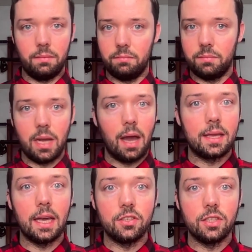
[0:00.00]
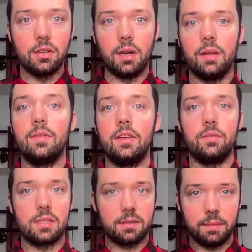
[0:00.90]
not catching on, then you
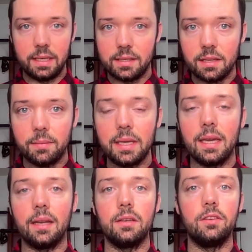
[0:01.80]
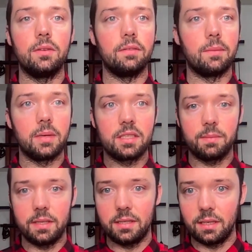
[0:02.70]
explain to them again. You give them
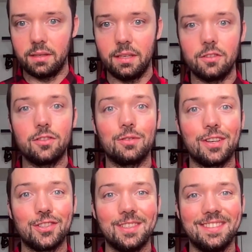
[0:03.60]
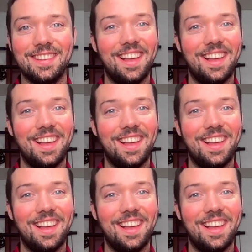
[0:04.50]
explicit instruction.